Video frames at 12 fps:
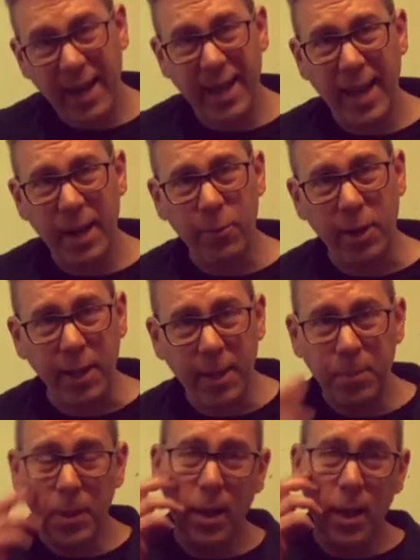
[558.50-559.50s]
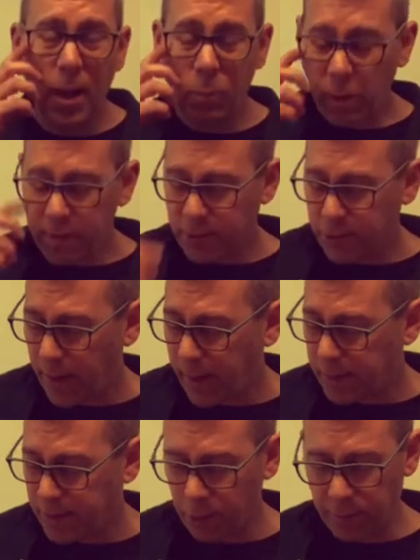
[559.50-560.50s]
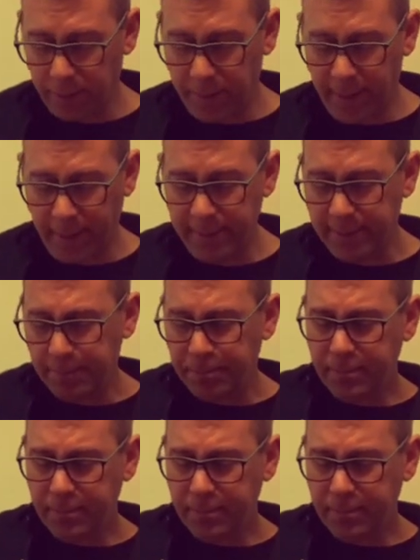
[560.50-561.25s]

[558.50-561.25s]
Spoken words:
of it, really. One strange sort of a thing is